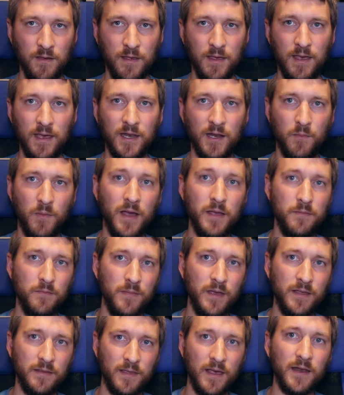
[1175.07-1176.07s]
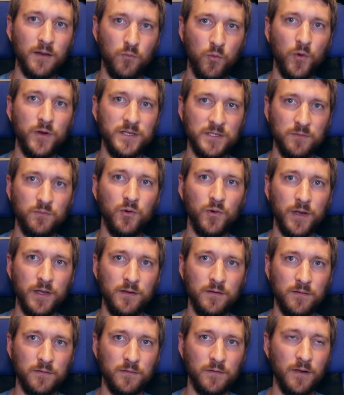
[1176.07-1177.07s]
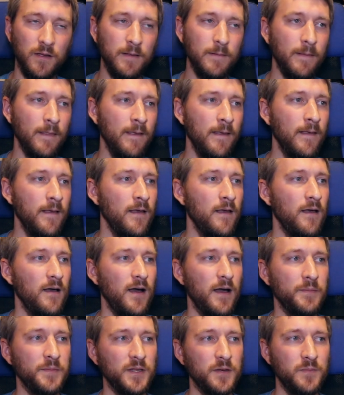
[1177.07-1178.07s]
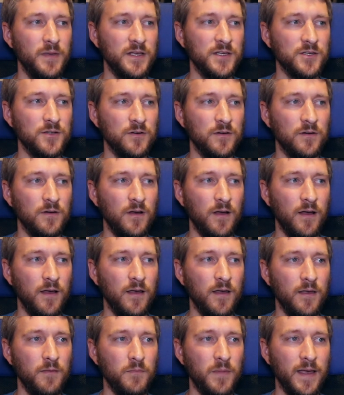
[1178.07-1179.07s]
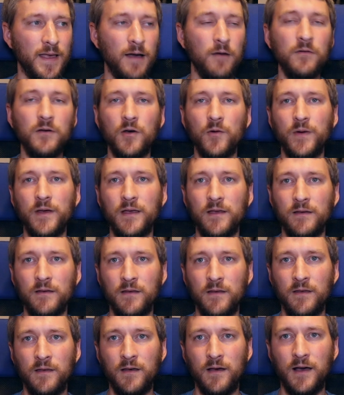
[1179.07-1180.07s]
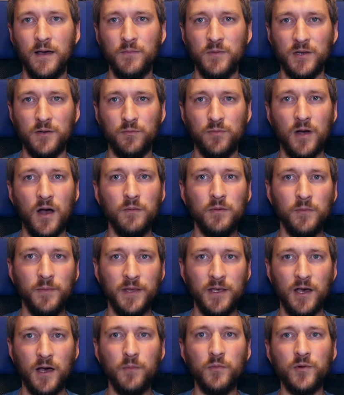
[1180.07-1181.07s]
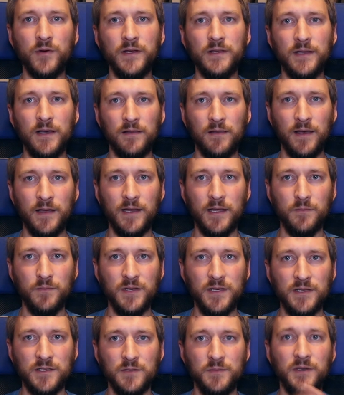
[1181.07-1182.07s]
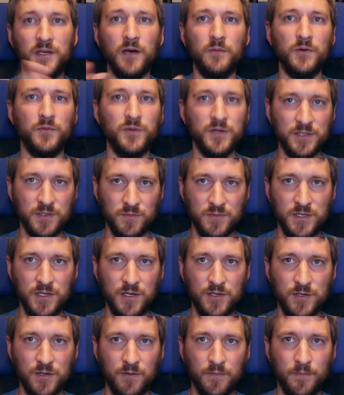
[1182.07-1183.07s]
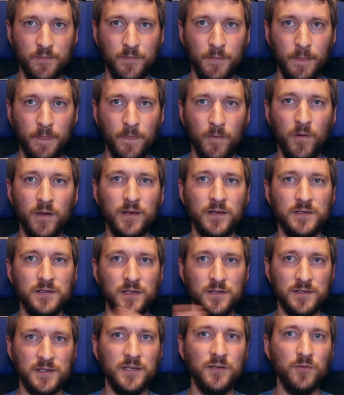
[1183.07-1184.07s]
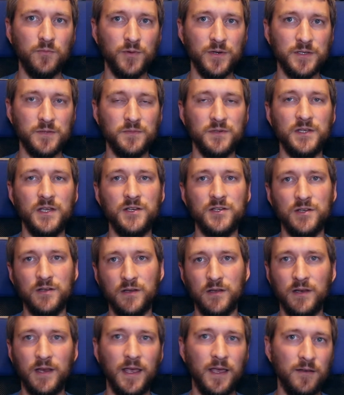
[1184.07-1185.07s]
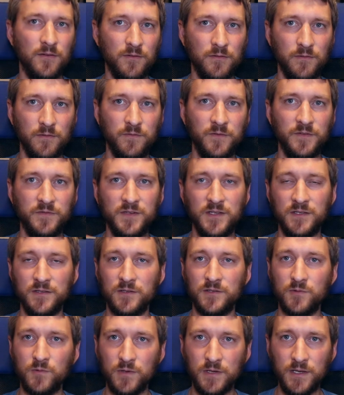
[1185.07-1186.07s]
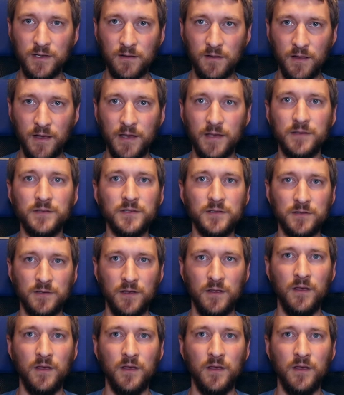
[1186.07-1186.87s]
and I might make that a point-to-point, right? I'm going to make sure my outgoing, I'm going to probably upgrade that light AP to become a prism station, right? Because a single prism station can handle 15 to 20 clients